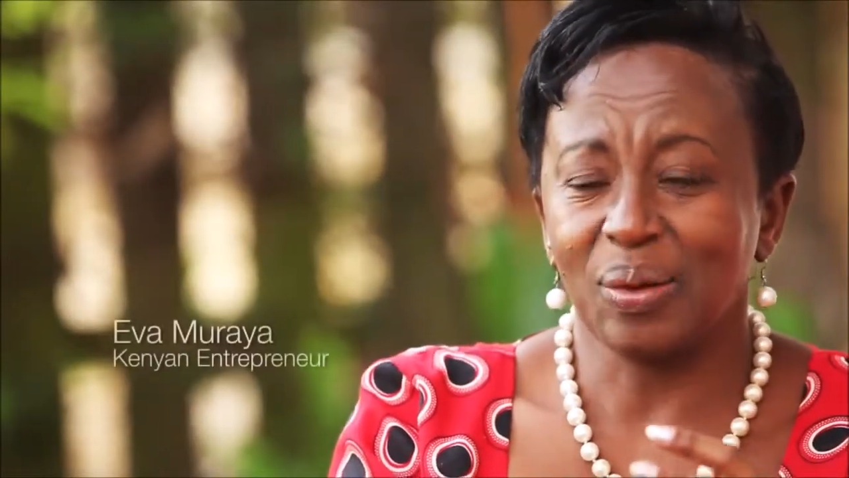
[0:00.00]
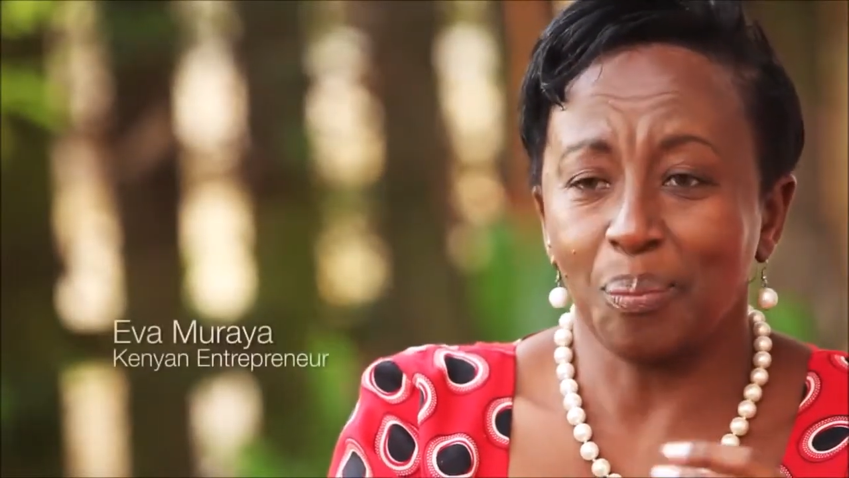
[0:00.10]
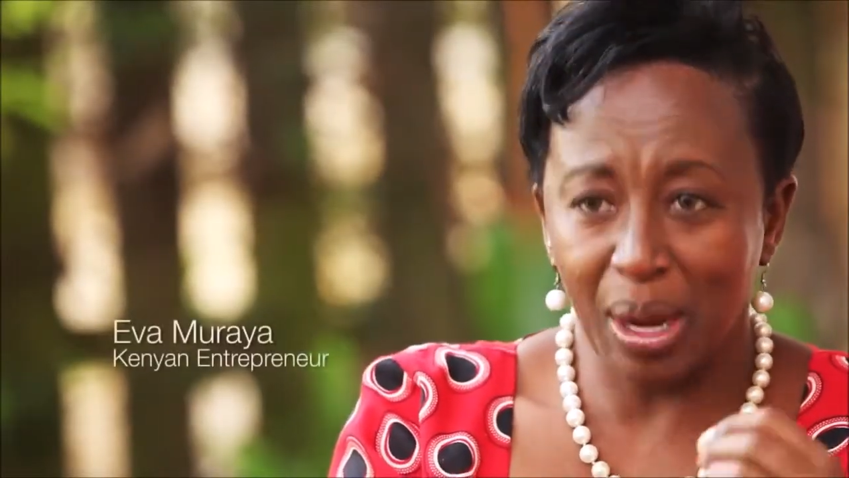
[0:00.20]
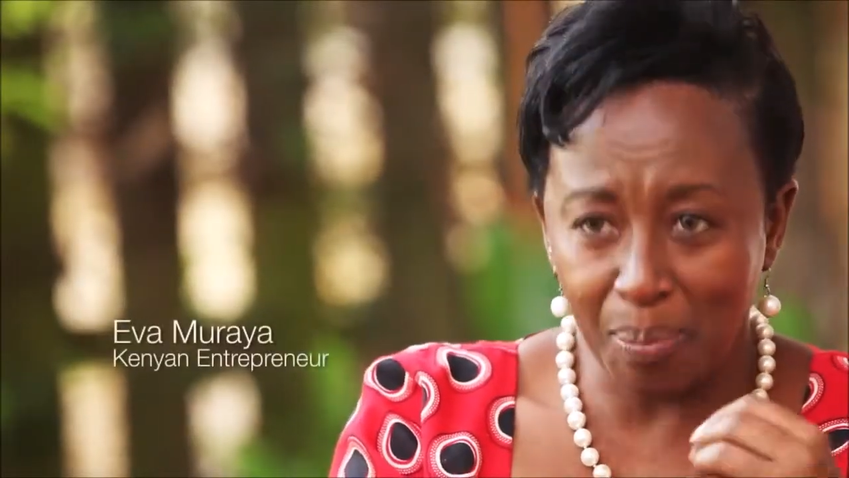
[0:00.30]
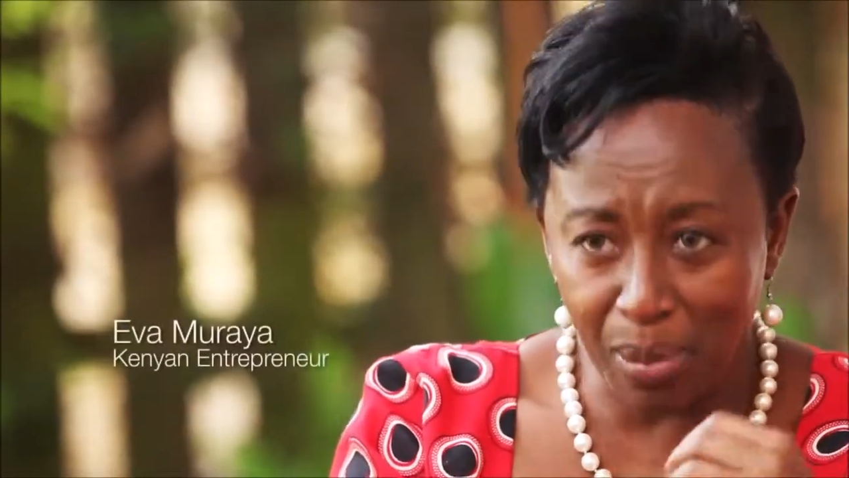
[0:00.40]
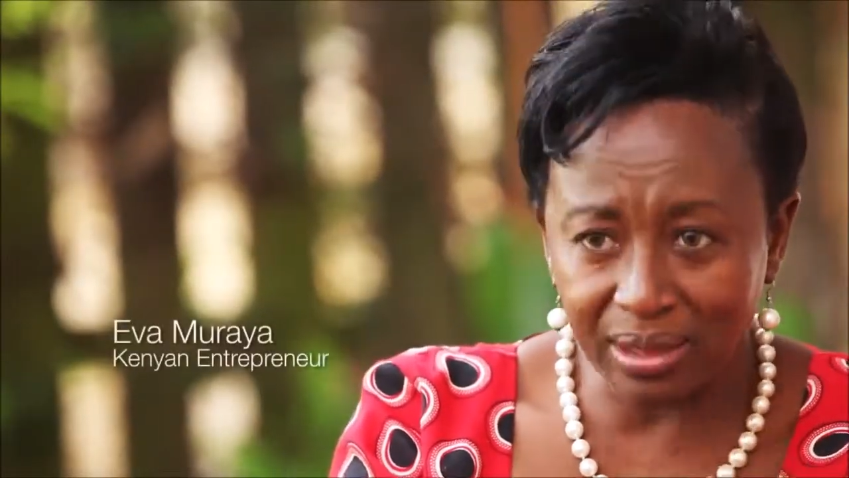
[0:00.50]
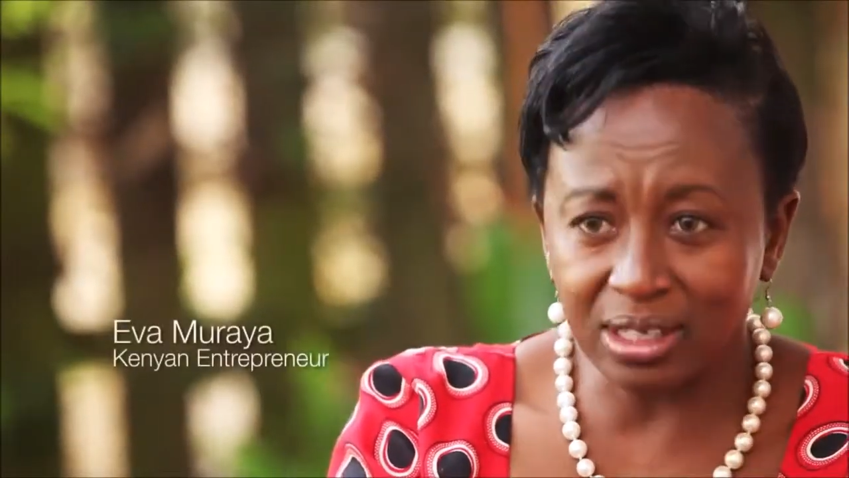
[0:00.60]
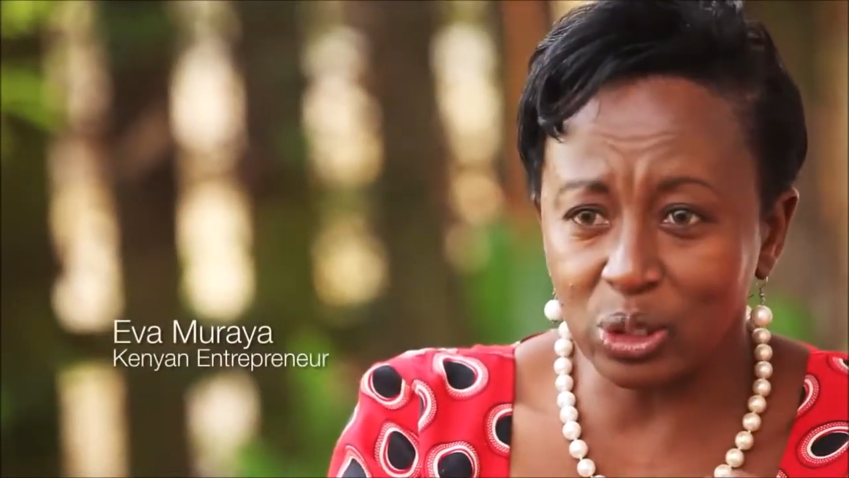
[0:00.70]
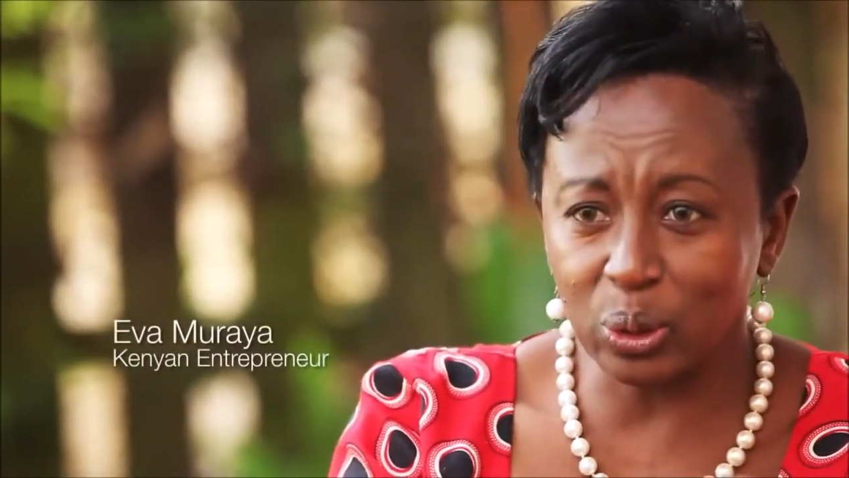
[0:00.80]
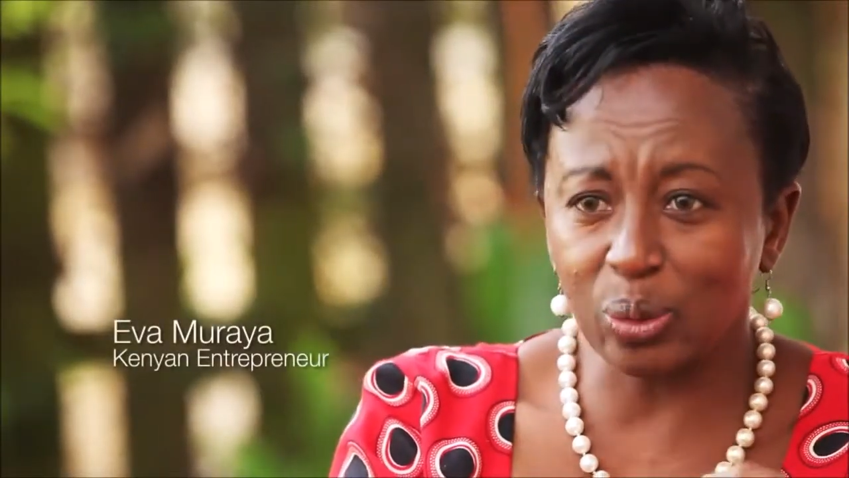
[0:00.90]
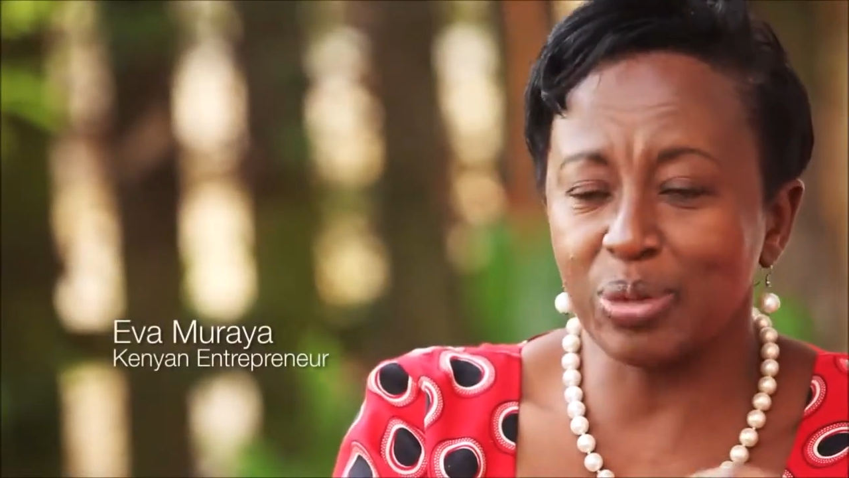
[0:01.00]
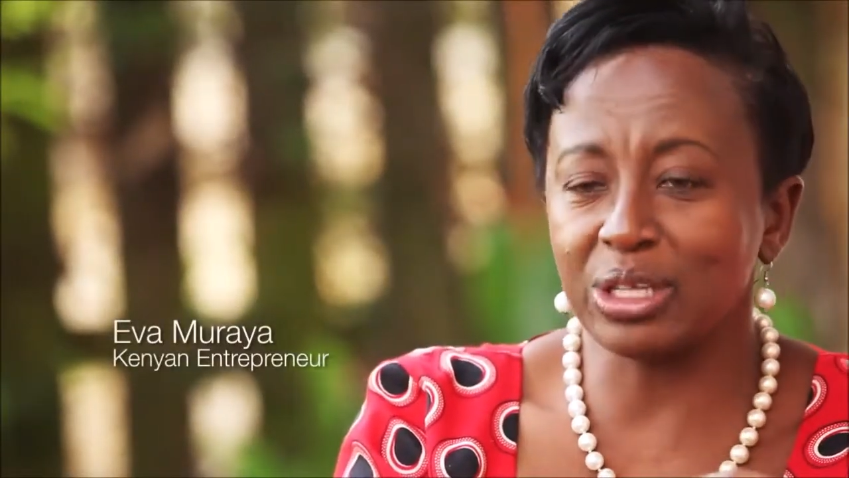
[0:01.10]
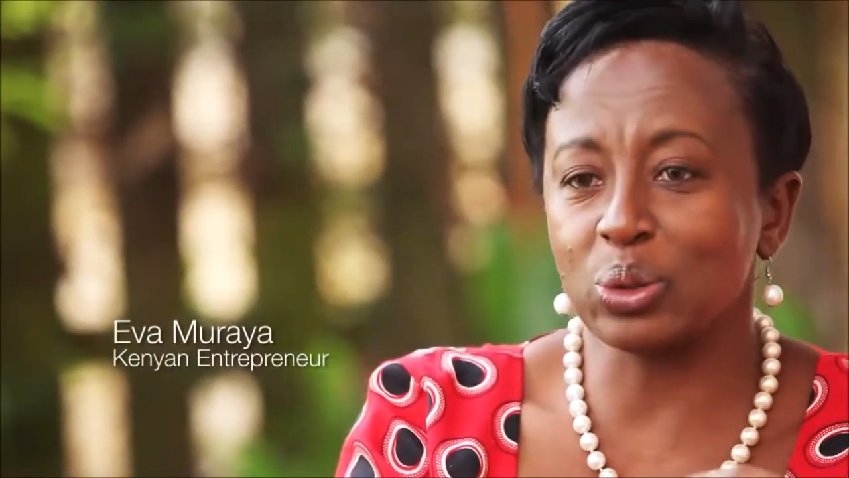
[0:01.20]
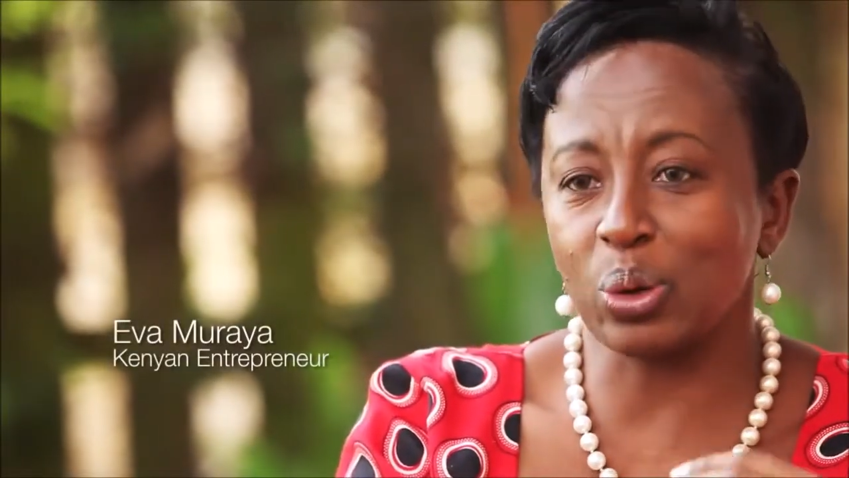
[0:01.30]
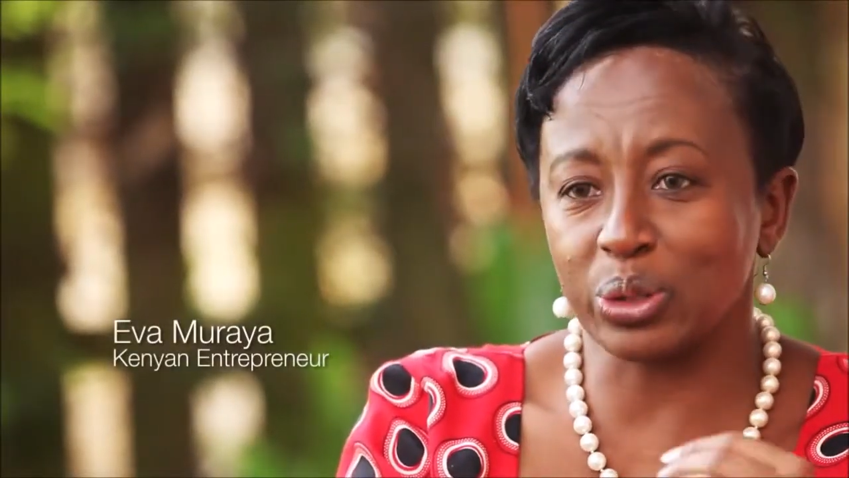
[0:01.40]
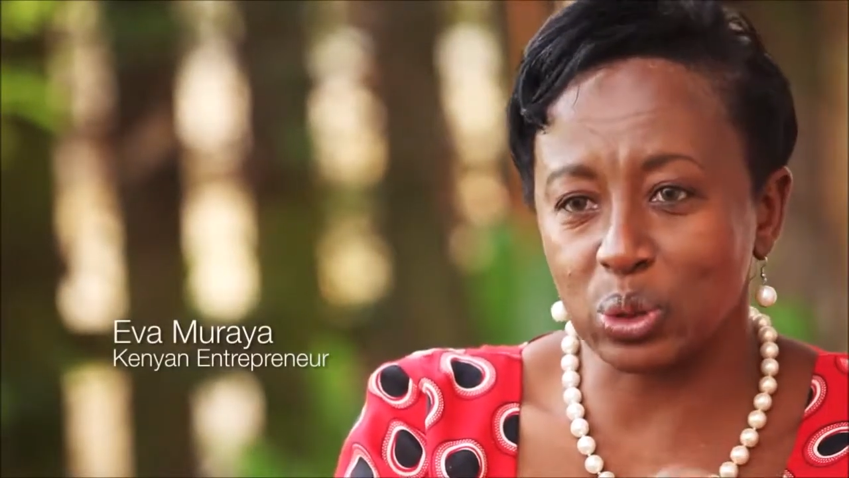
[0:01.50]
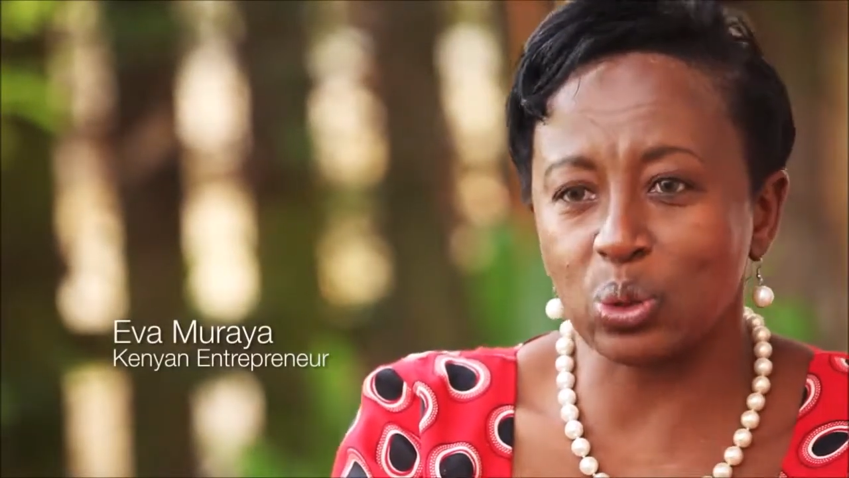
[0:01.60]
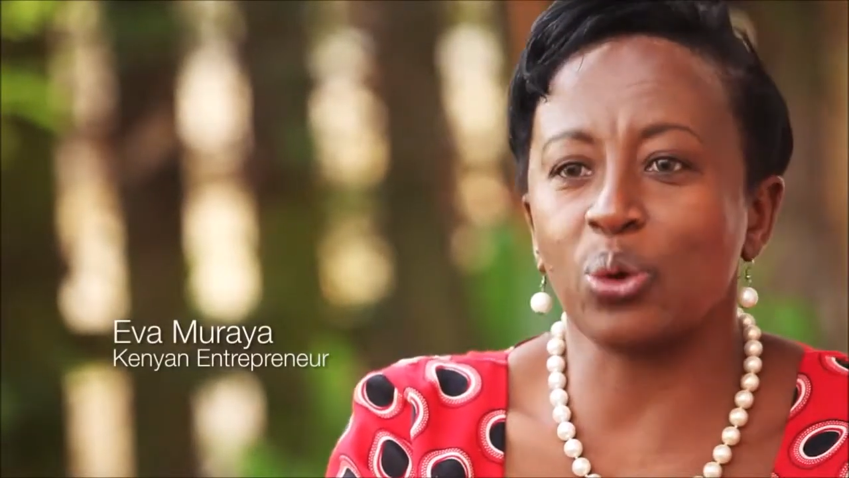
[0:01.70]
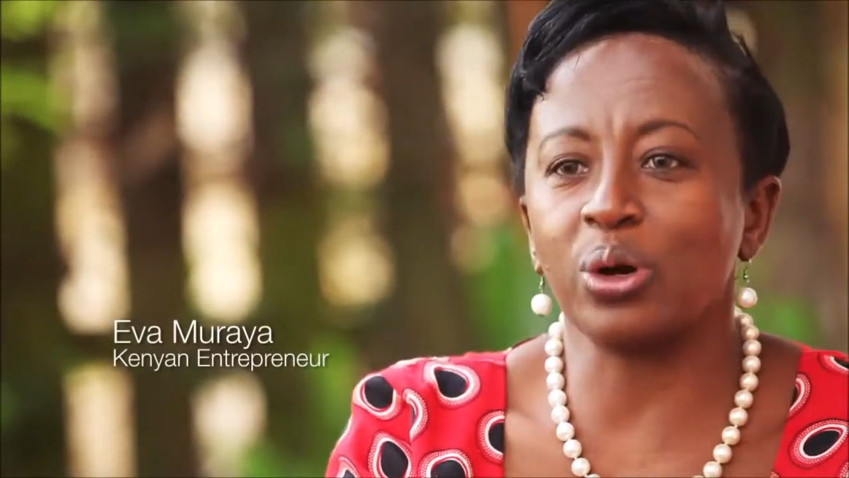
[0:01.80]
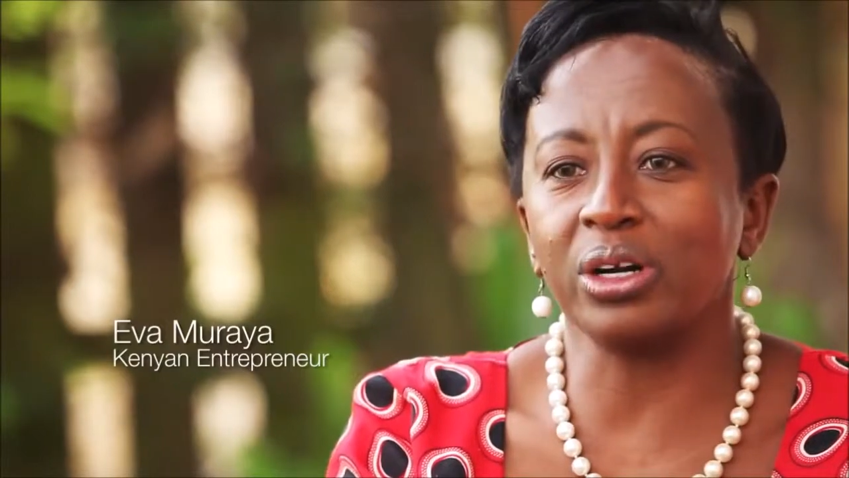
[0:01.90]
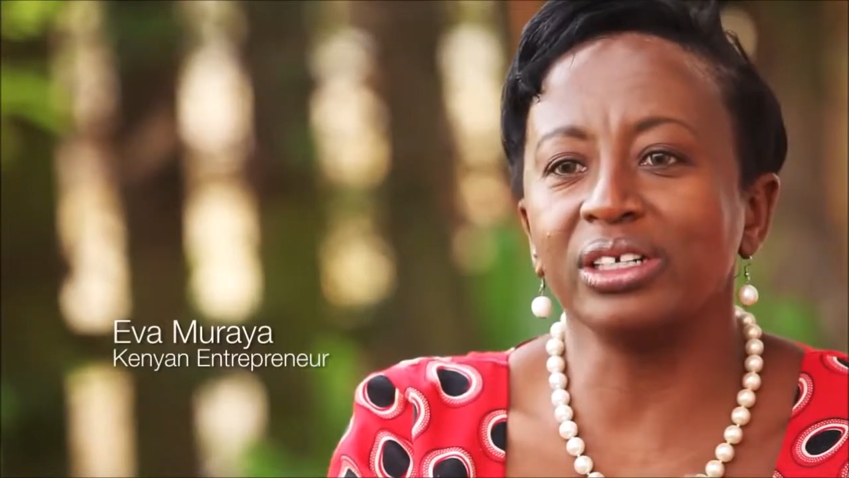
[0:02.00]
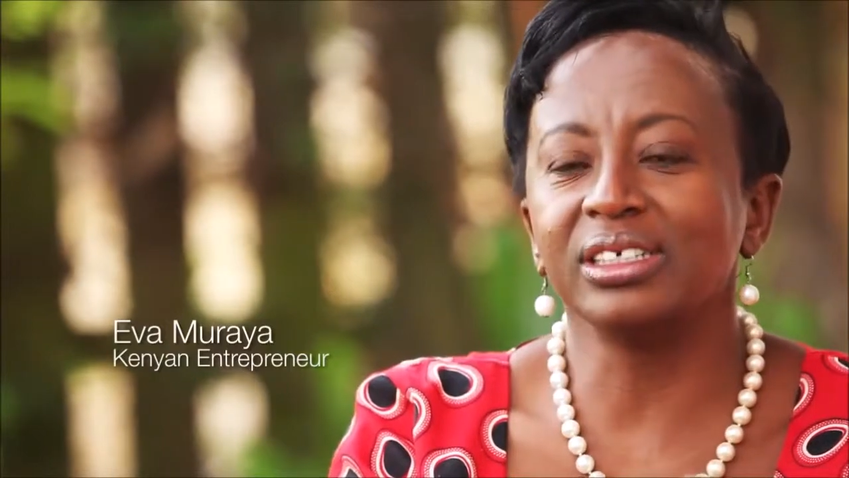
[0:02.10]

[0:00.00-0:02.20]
My mother took me to a store